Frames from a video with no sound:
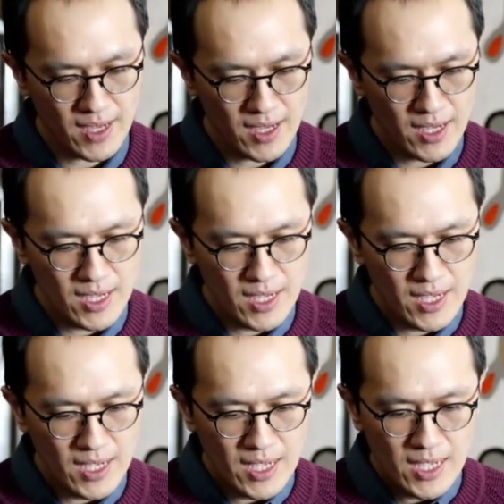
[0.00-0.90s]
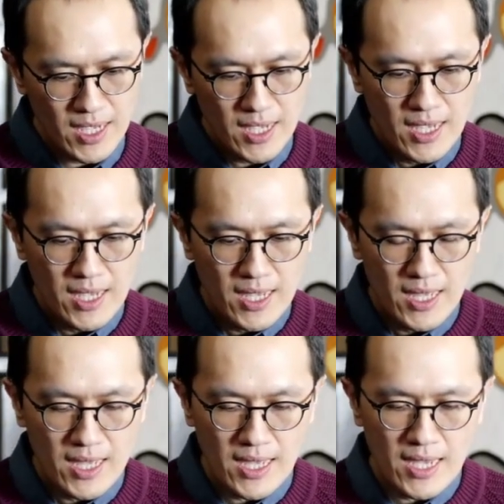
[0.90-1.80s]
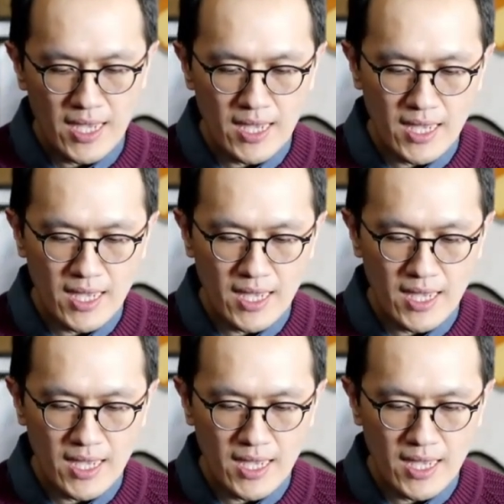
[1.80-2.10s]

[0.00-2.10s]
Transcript: (no one is talking)